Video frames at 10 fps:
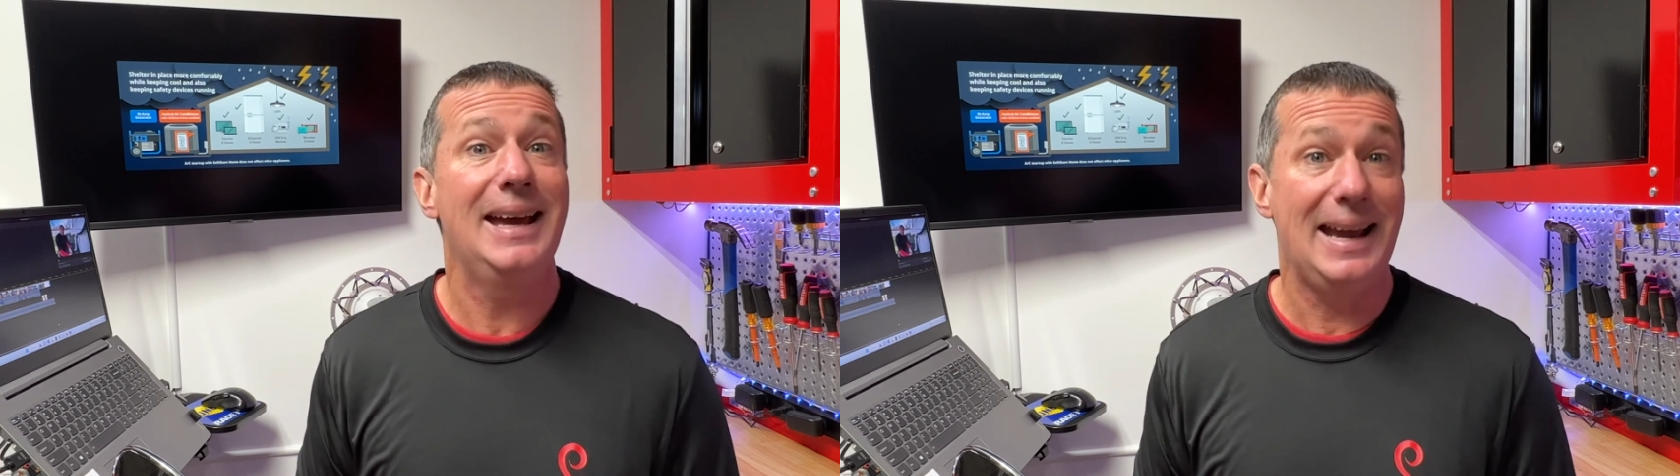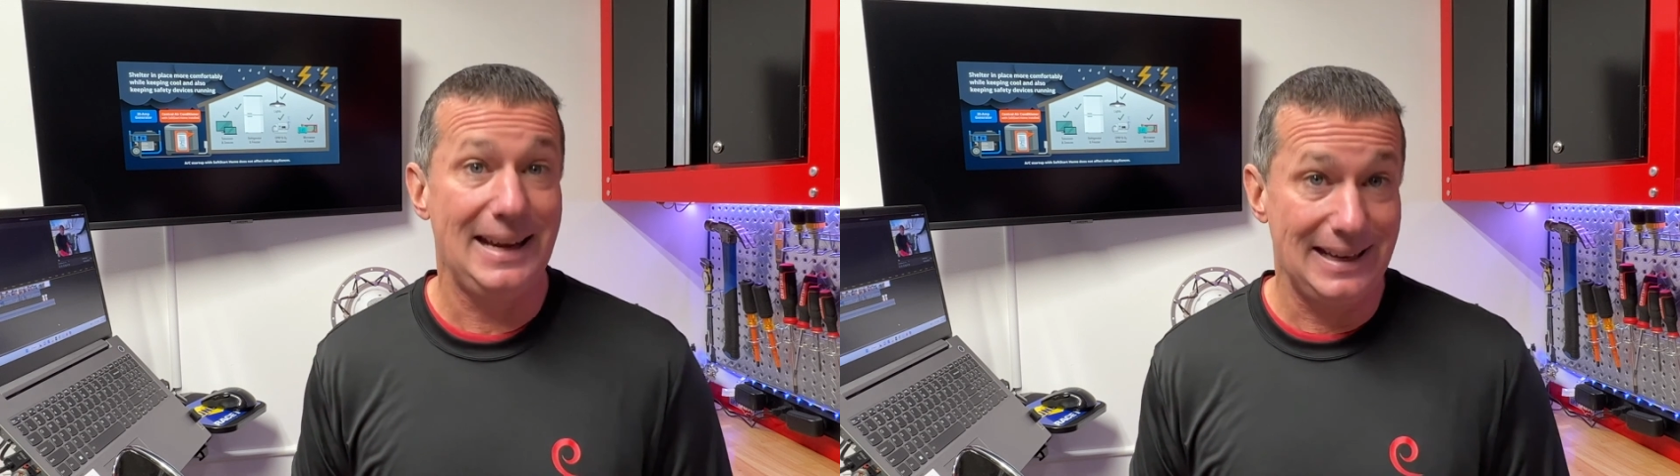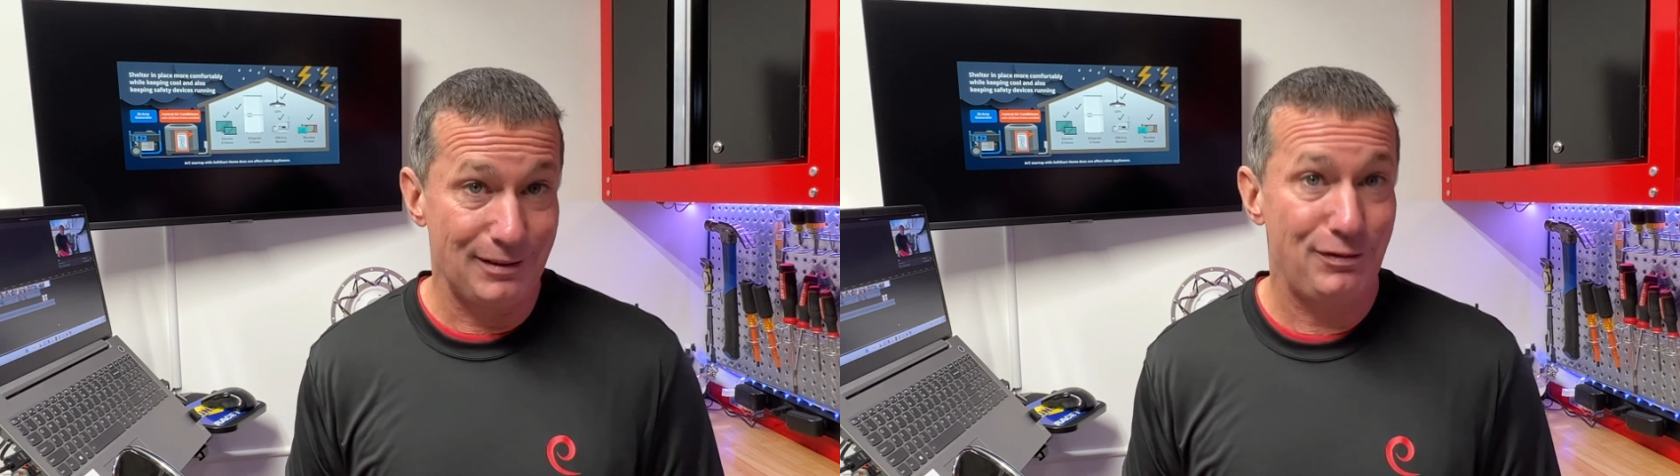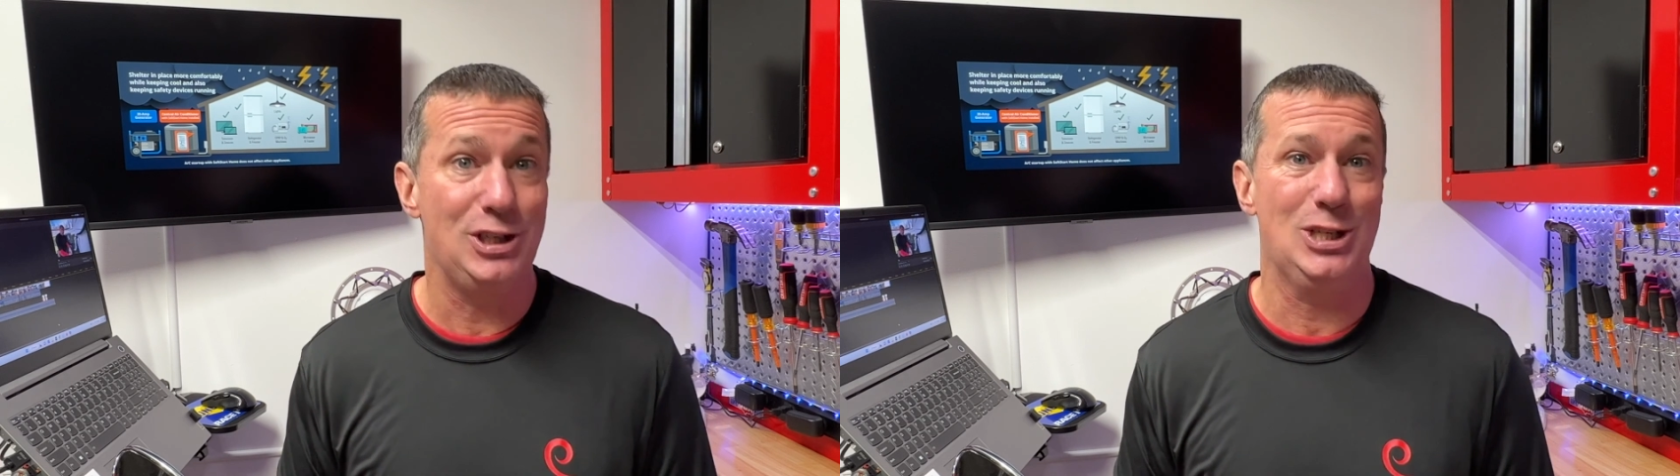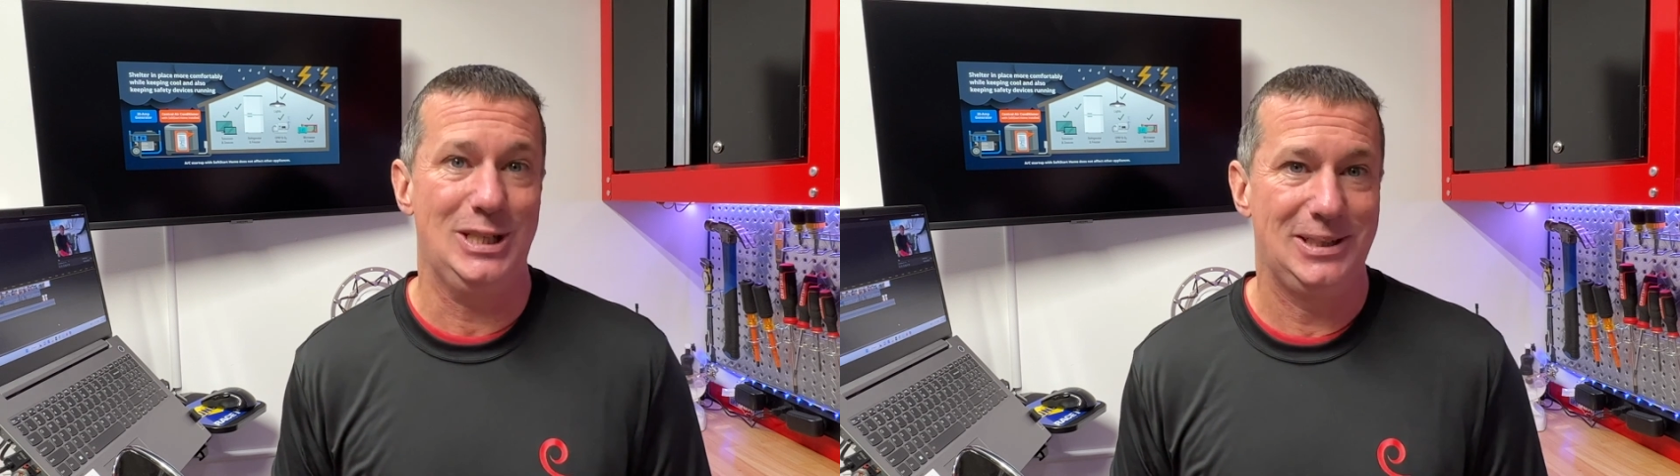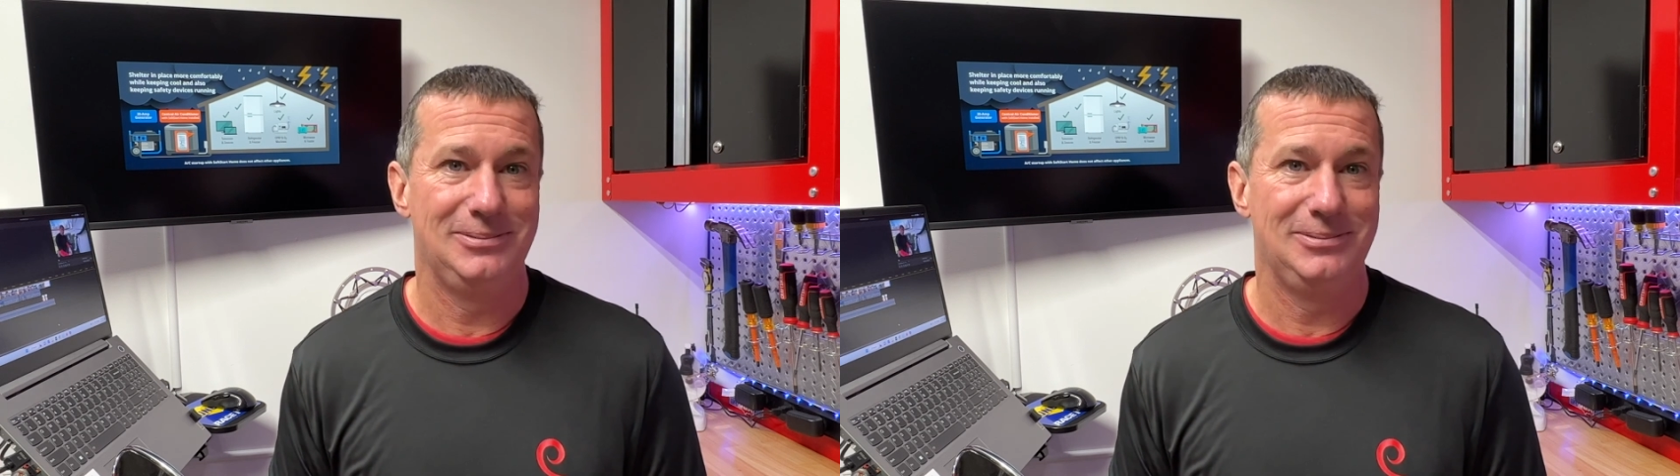and efficient.